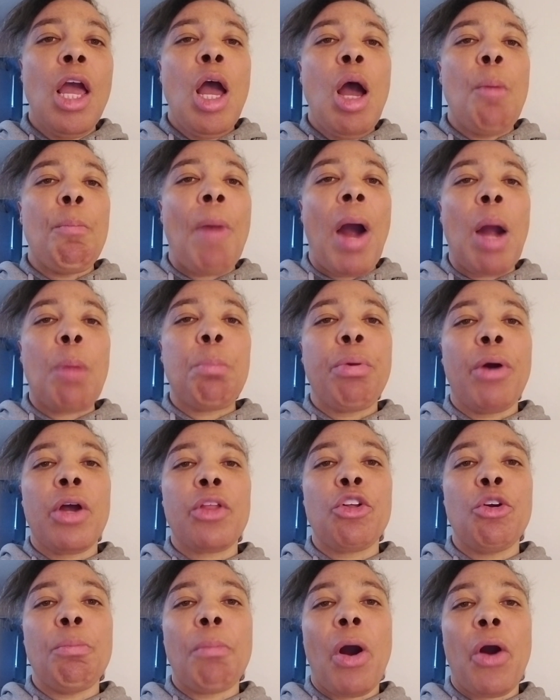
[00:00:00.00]
My
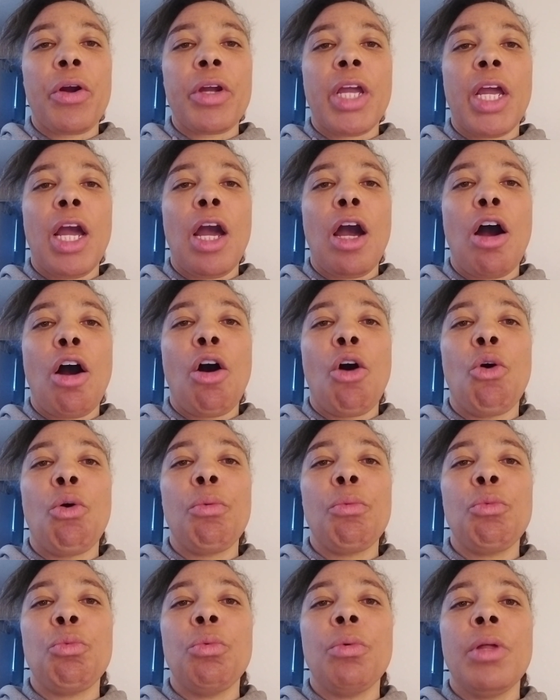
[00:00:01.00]
brother
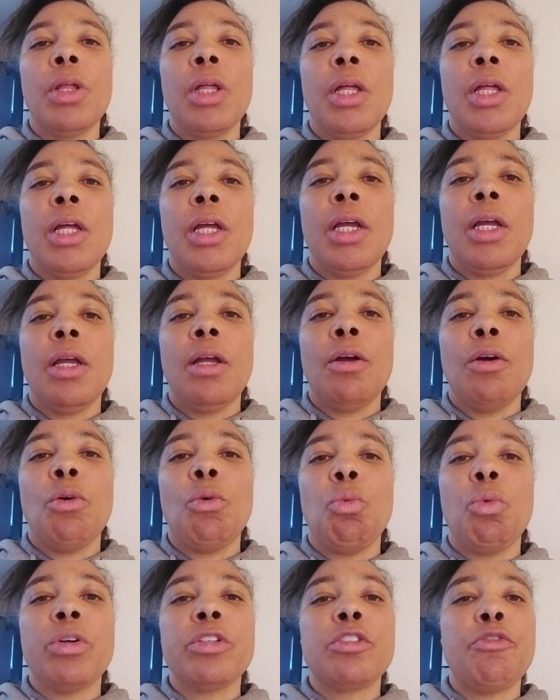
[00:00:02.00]
Markel
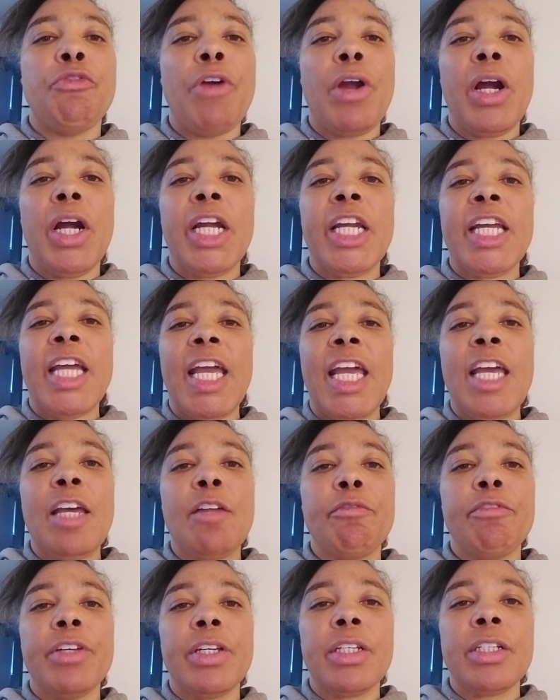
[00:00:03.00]
was very
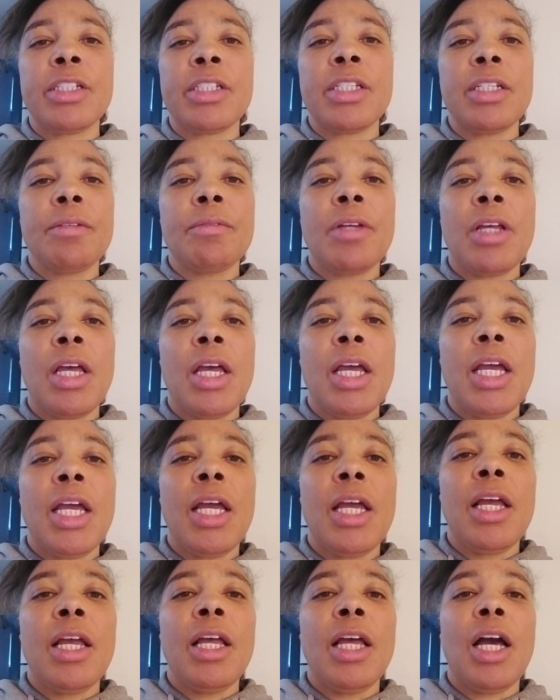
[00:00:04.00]
envious,
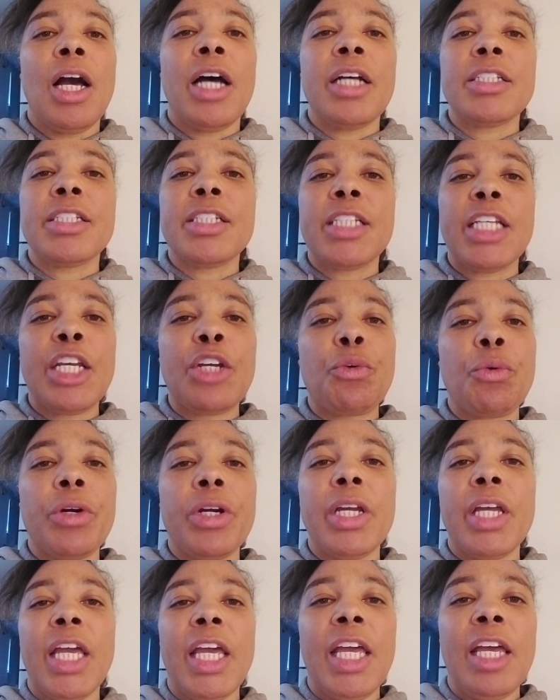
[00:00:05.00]
a
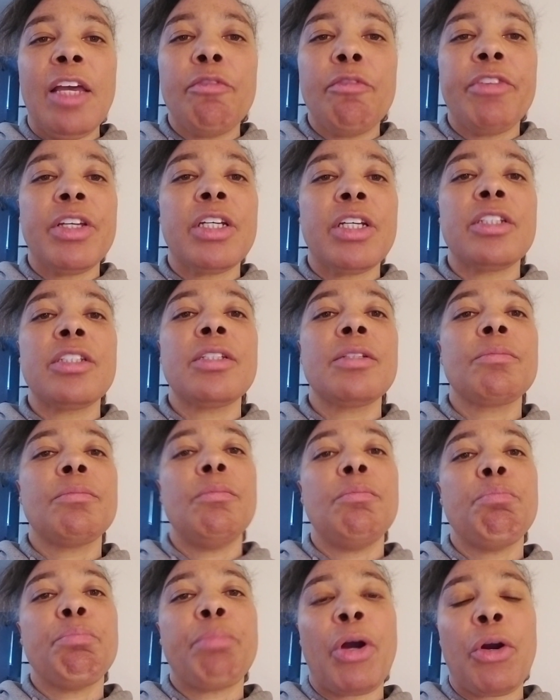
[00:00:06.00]
secret envious
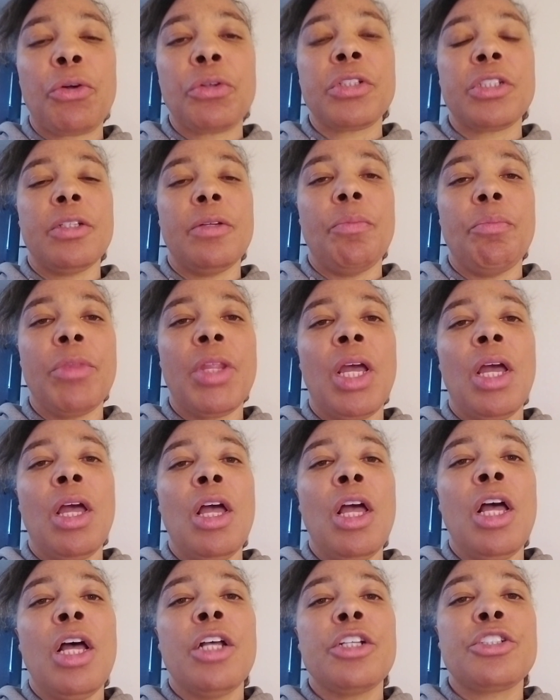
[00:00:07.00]
person.
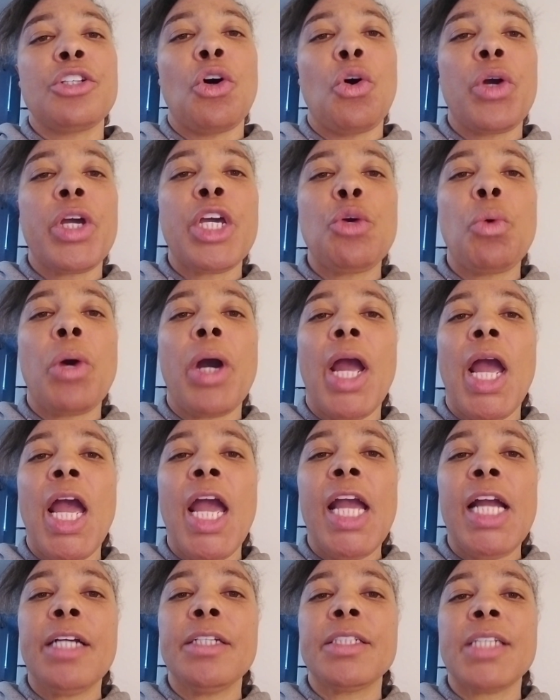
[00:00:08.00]
So he would
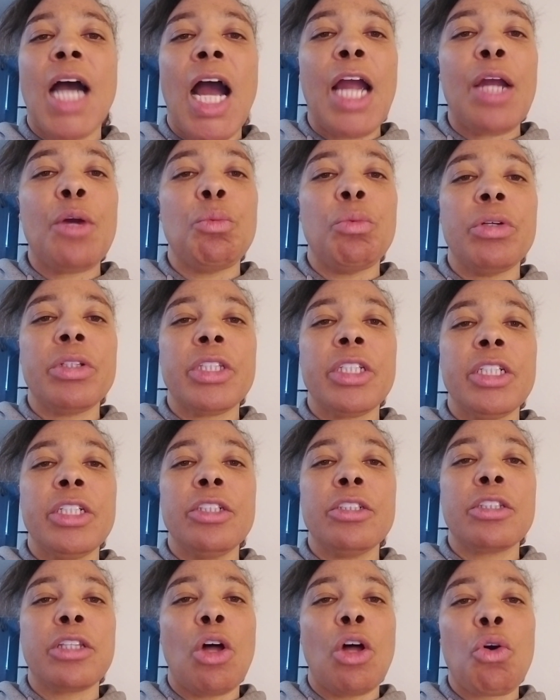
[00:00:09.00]
hang tight with
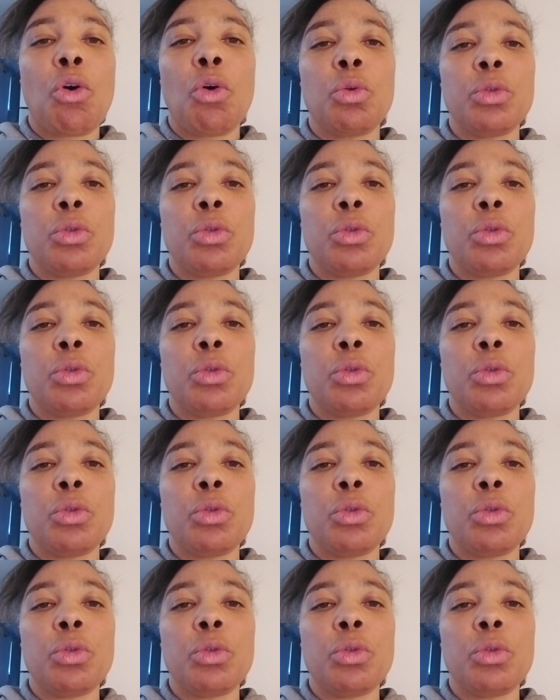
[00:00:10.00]
these local